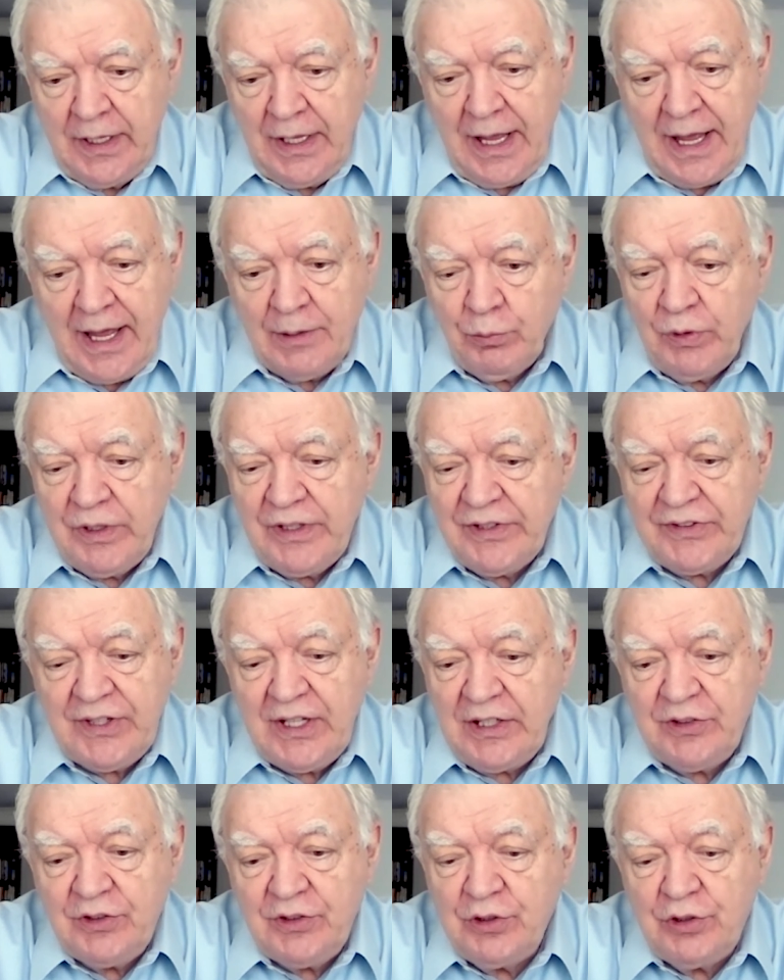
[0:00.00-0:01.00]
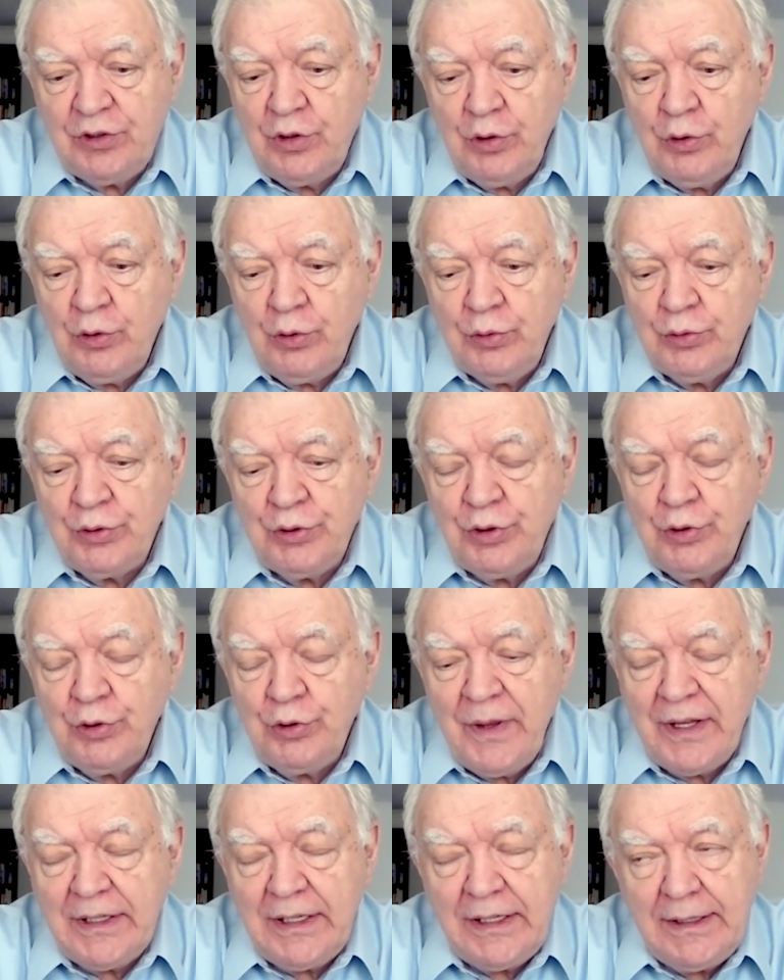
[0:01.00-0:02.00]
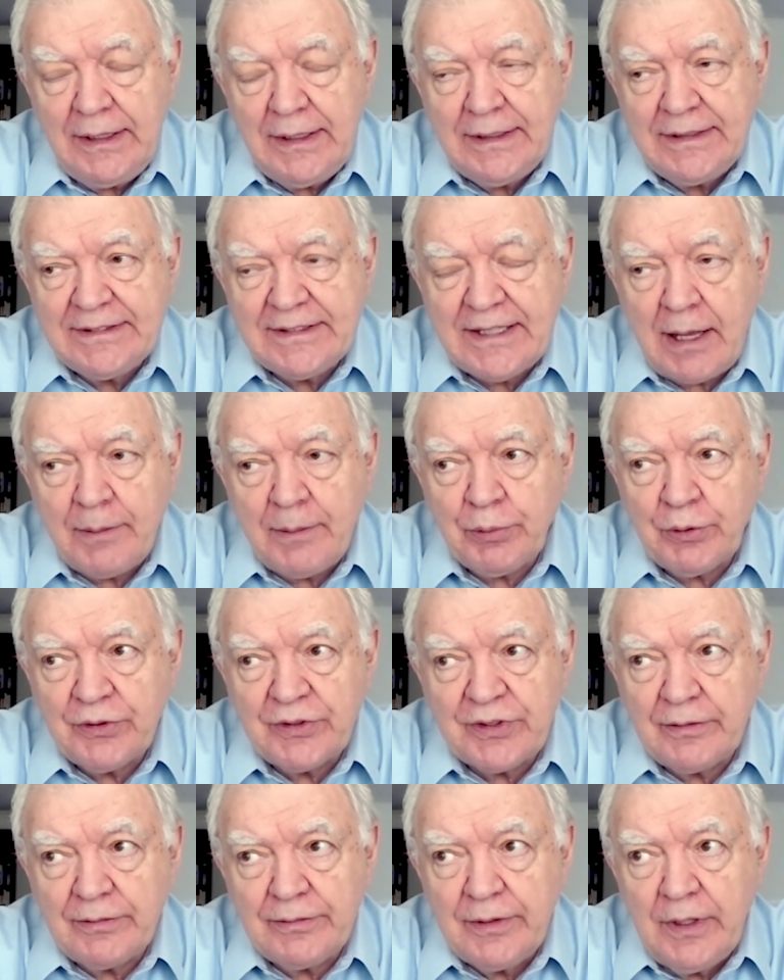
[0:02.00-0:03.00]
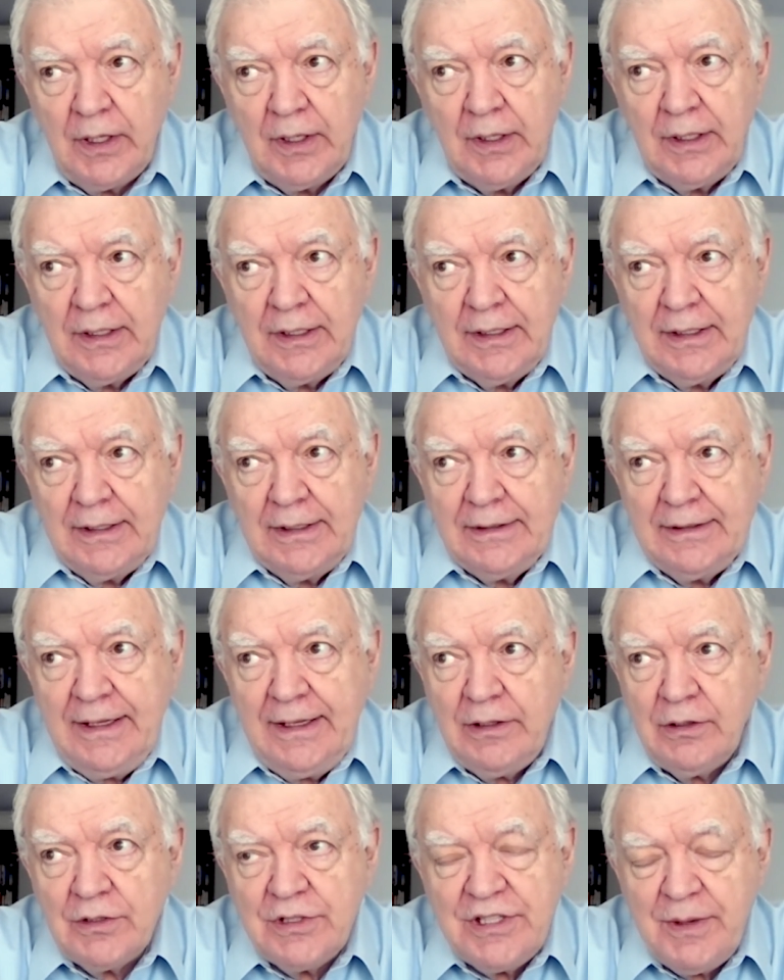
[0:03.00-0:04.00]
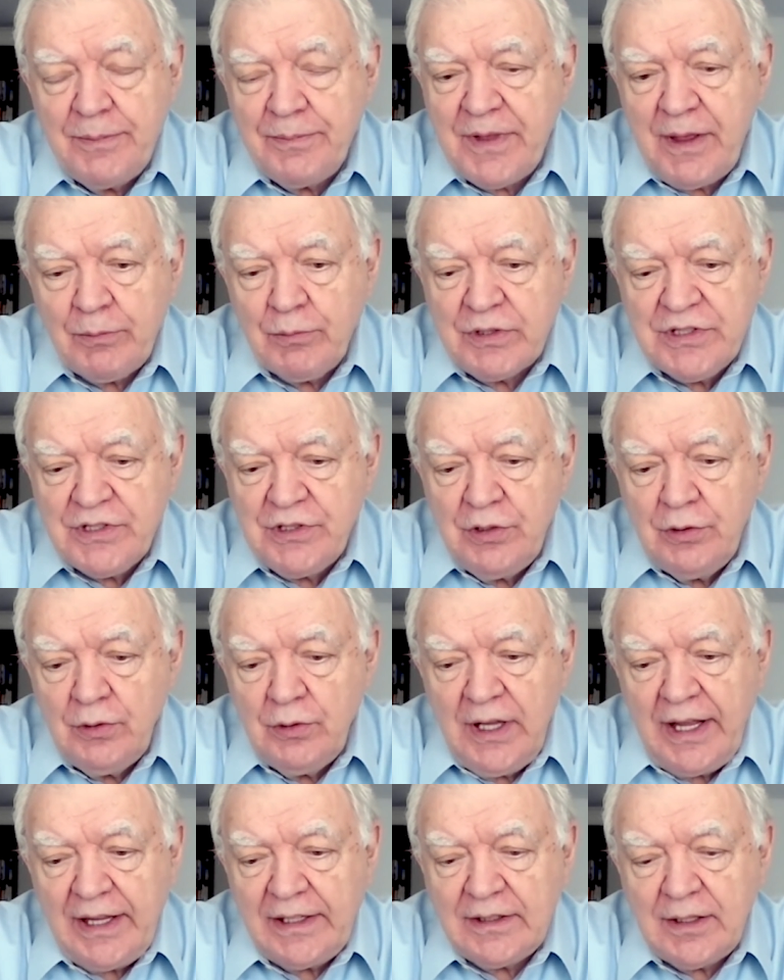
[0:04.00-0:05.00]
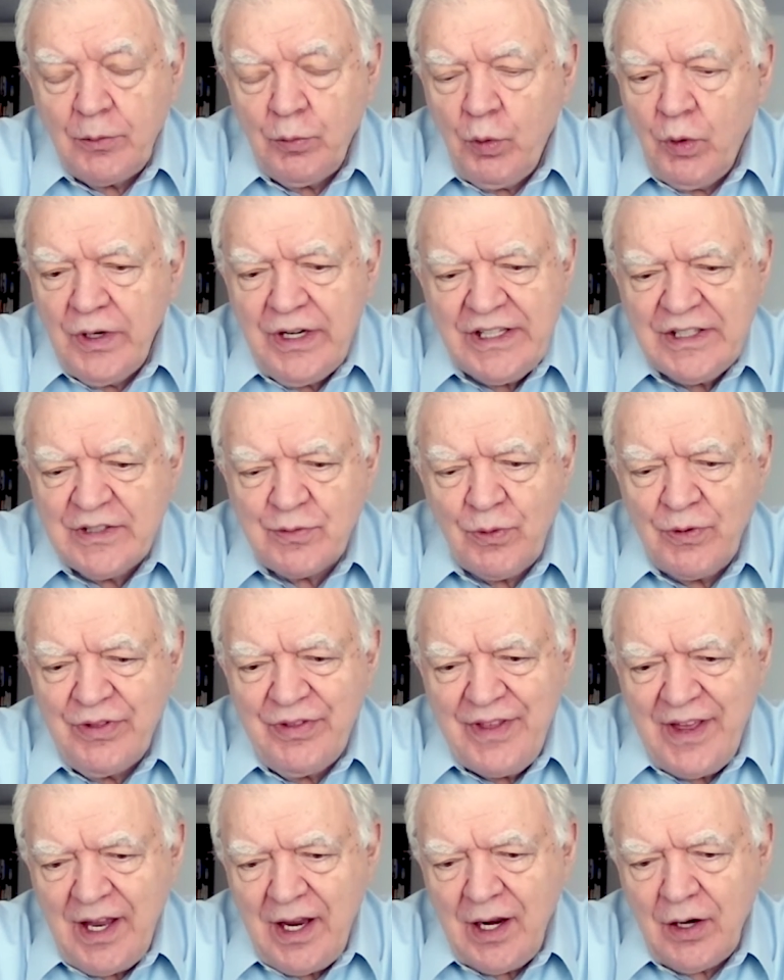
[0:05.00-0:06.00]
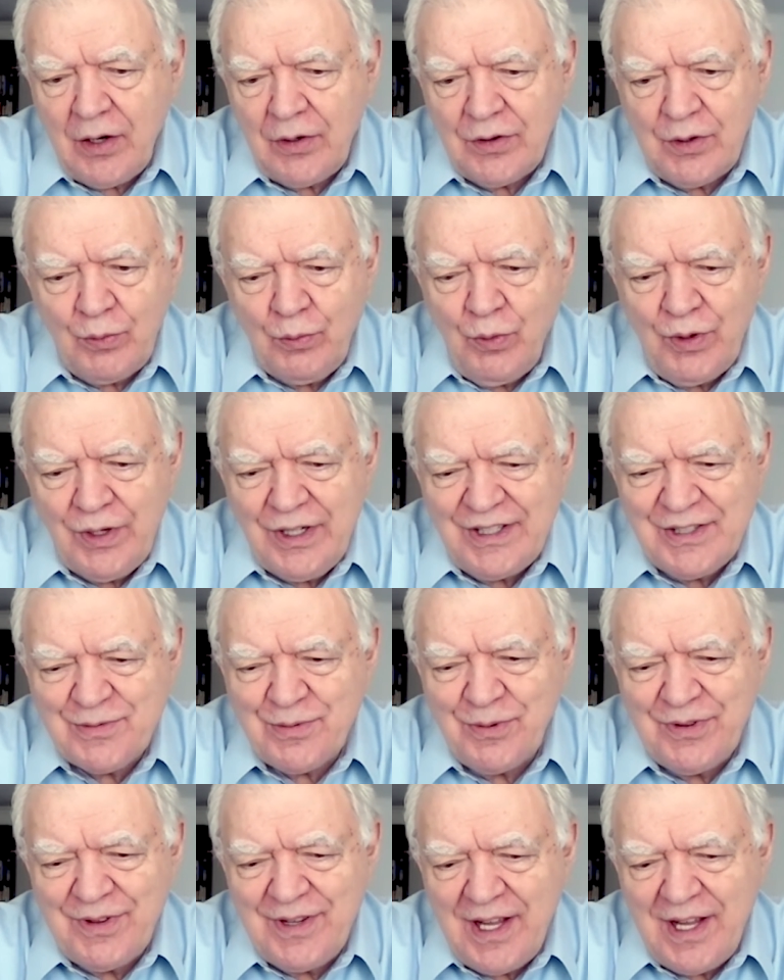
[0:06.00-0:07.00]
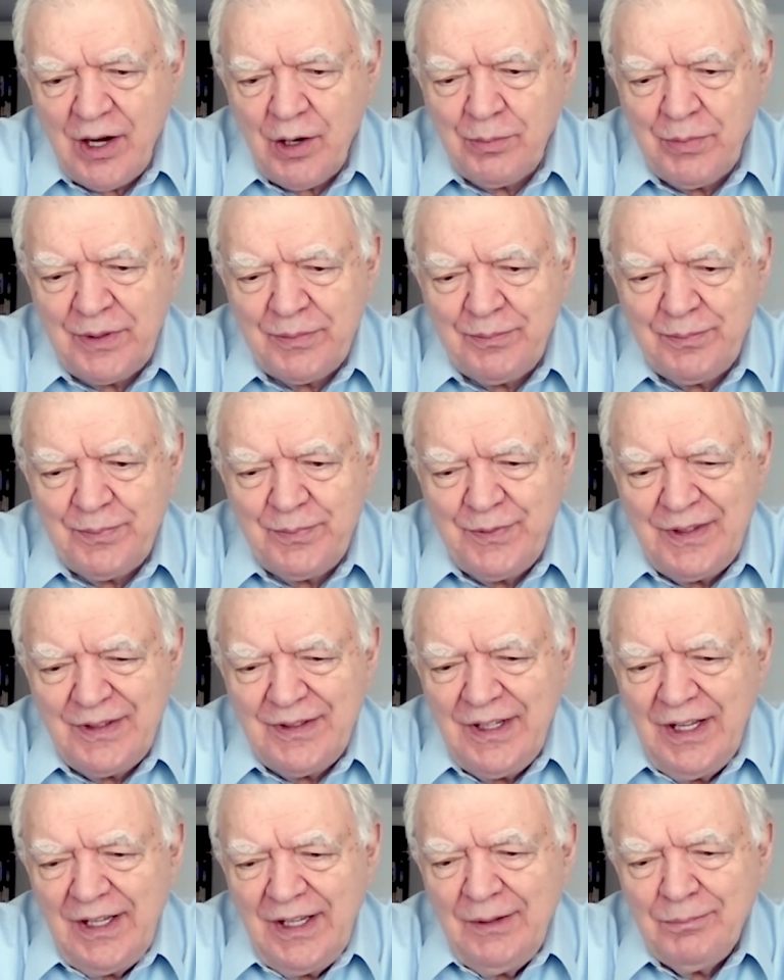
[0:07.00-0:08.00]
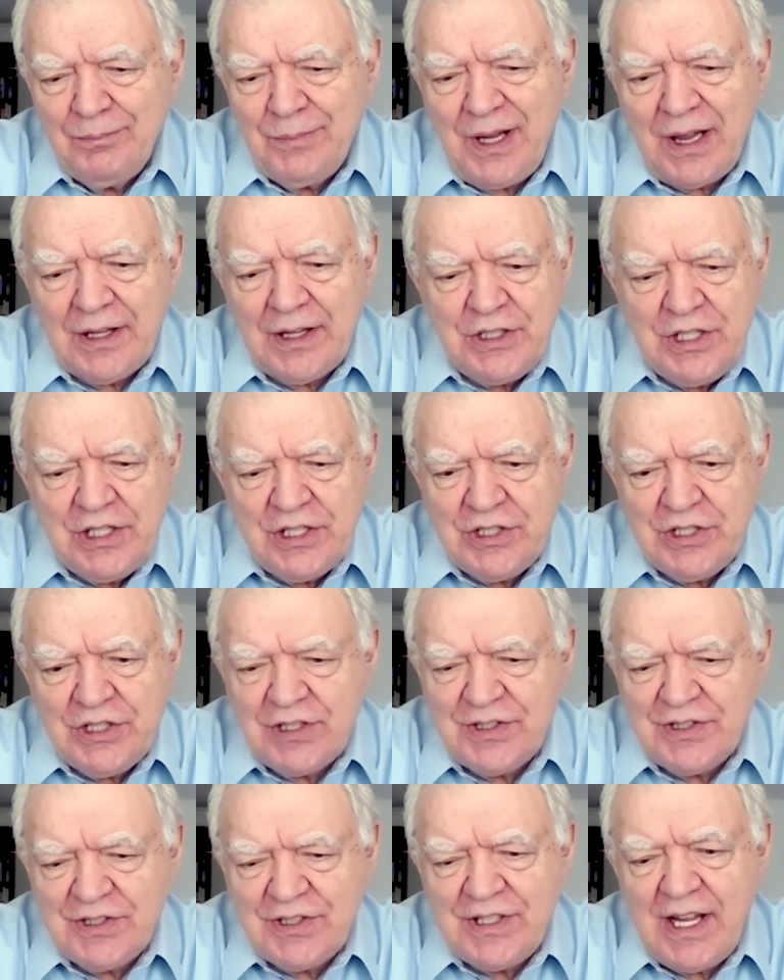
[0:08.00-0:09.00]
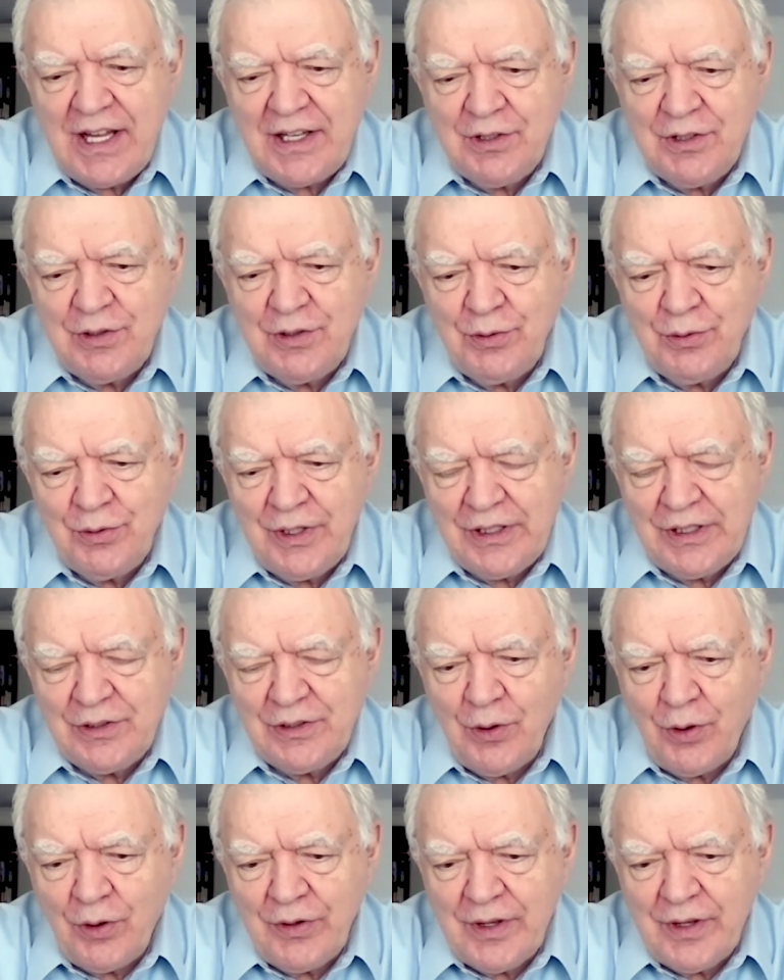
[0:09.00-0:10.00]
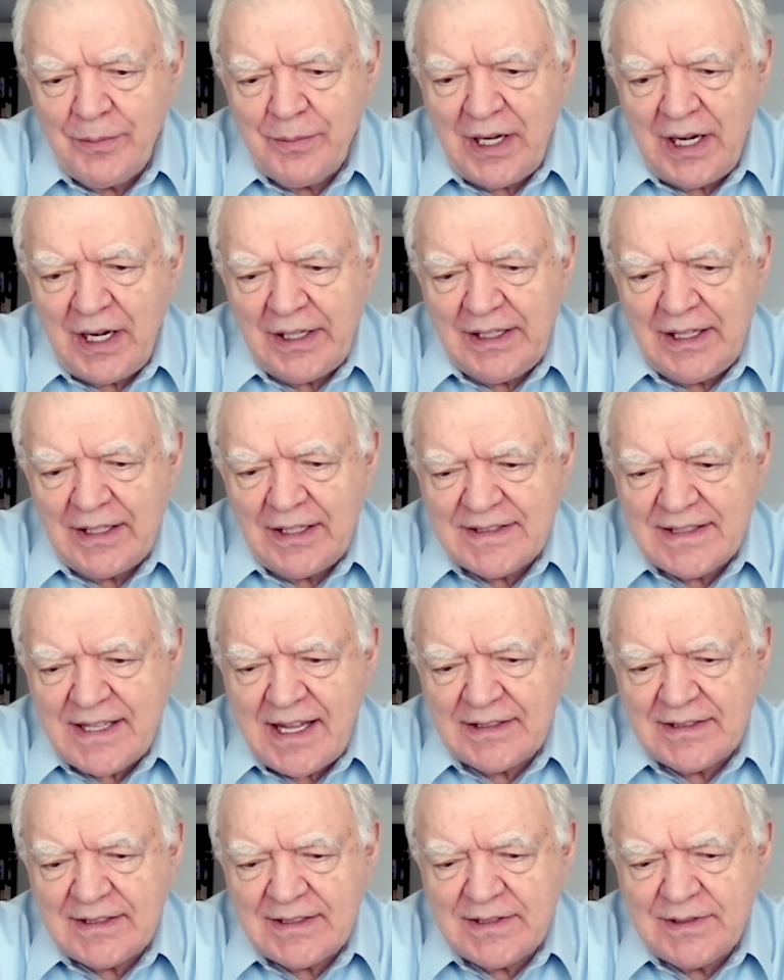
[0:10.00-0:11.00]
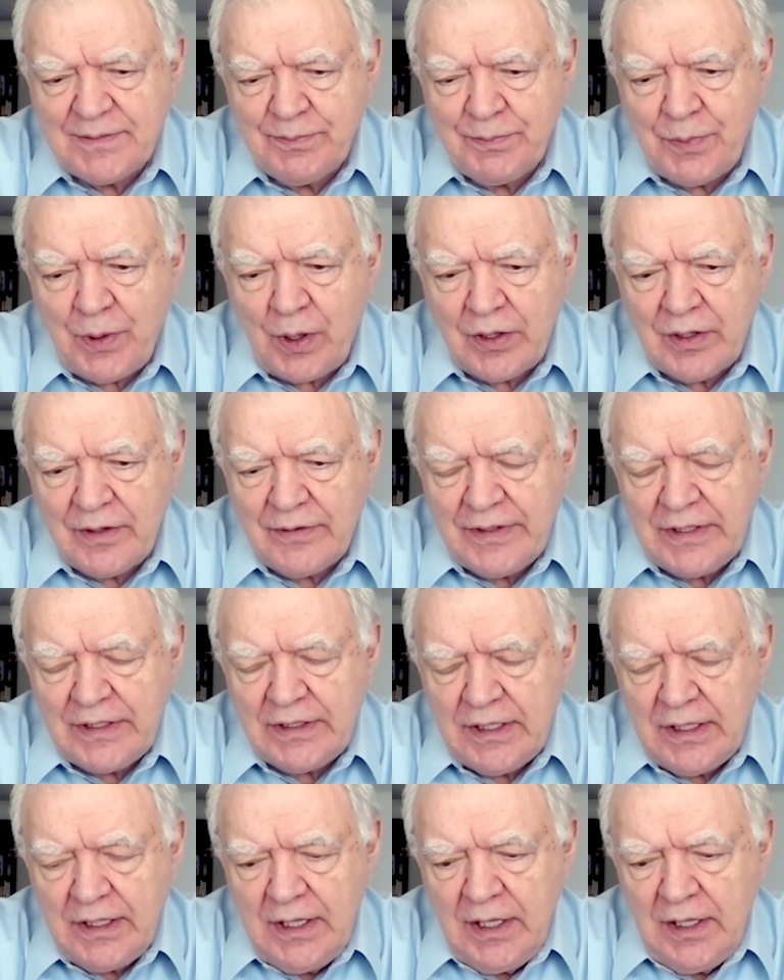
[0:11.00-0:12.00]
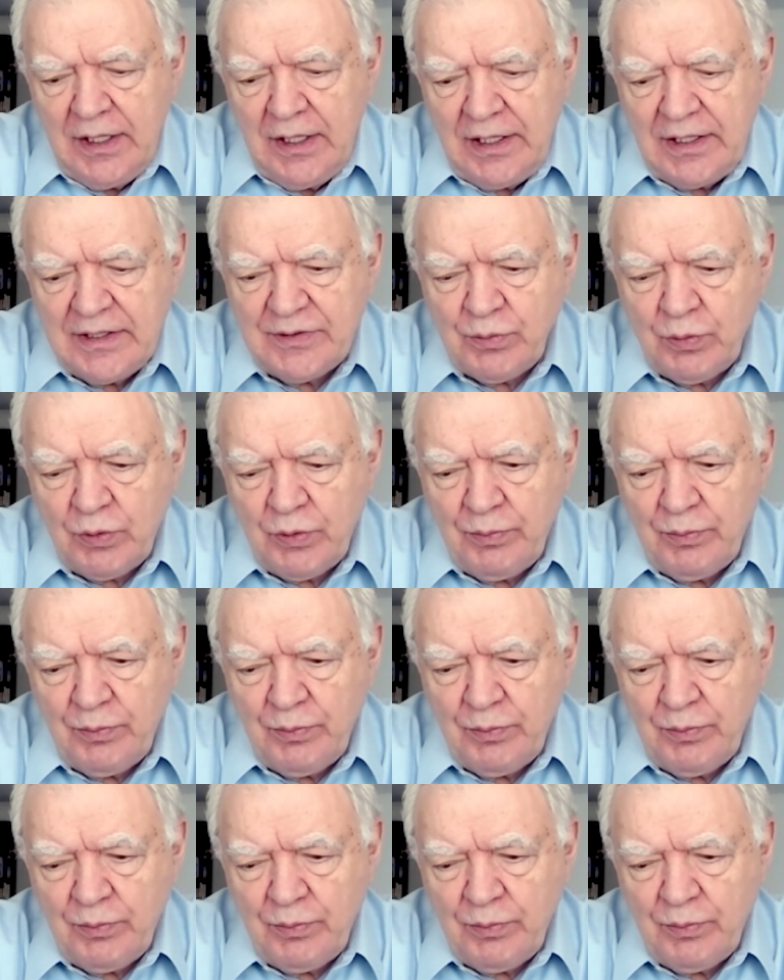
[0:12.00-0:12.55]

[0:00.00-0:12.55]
And we see too many examples of leadership that was too late. The warnings were there, but politicians tend to ignore them. And I guess that's part of it, is